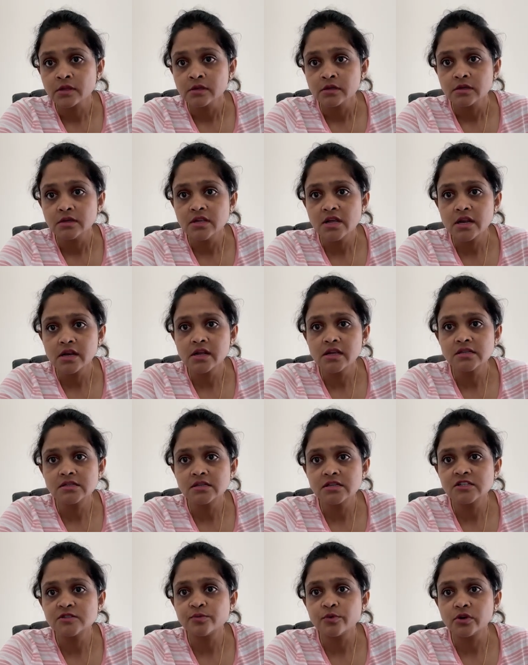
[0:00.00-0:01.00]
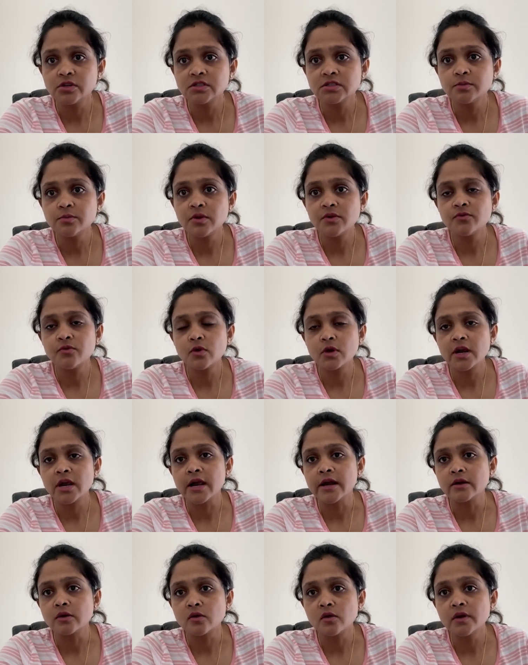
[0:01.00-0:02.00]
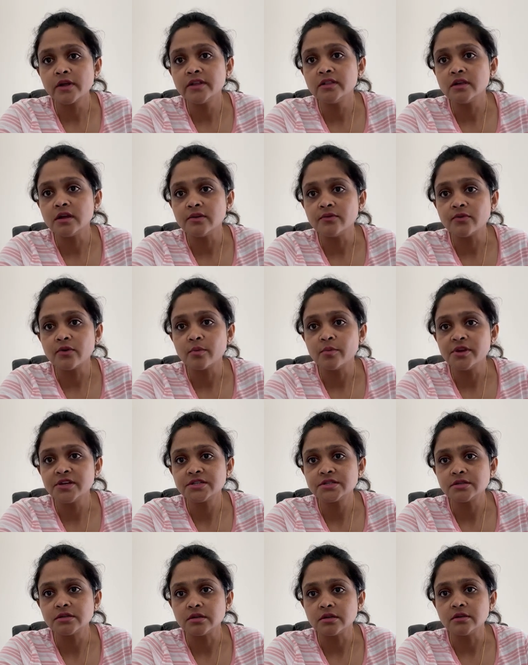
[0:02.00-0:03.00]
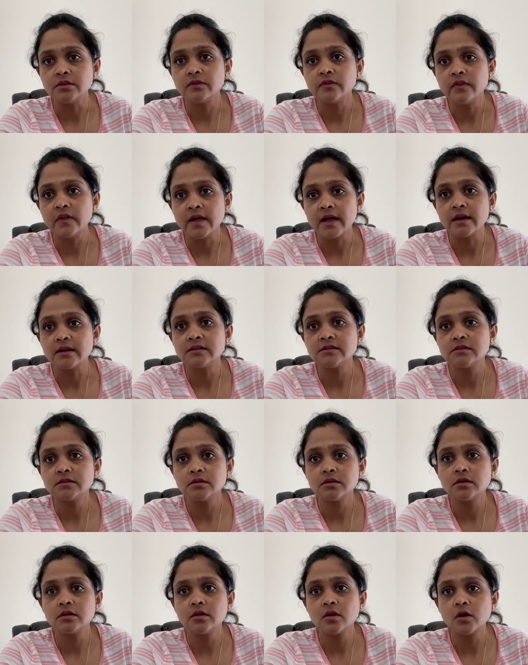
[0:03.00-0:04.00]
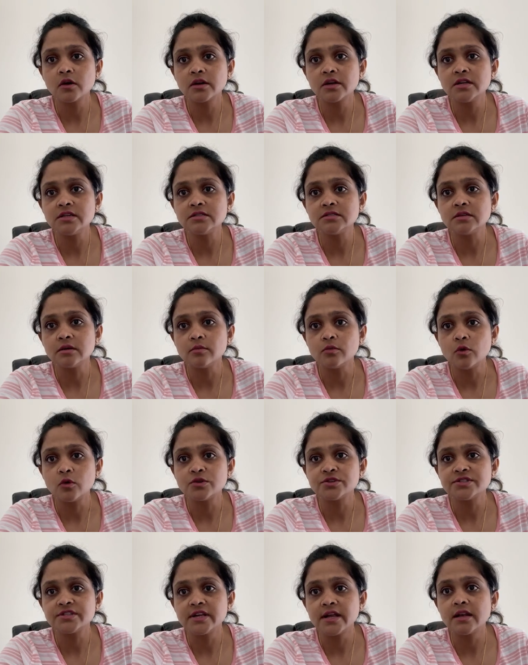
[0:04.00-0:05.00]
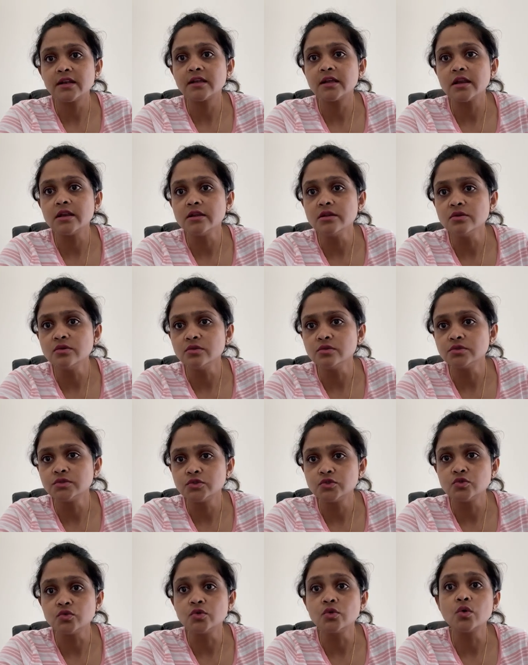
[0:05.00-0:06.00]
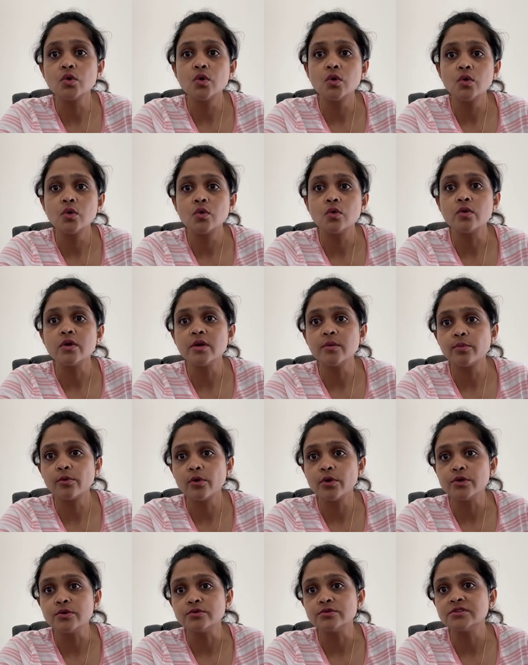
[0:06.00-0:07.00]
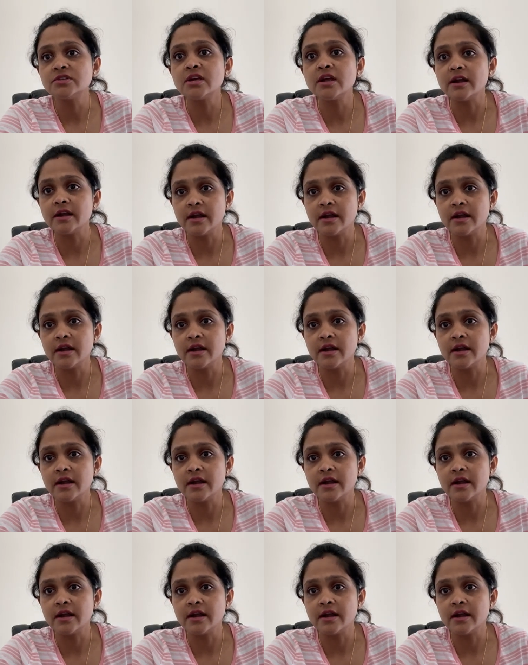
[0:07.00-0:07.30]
DNA is responsible for encoding the information that organism or cell can use to grow, reproduce, and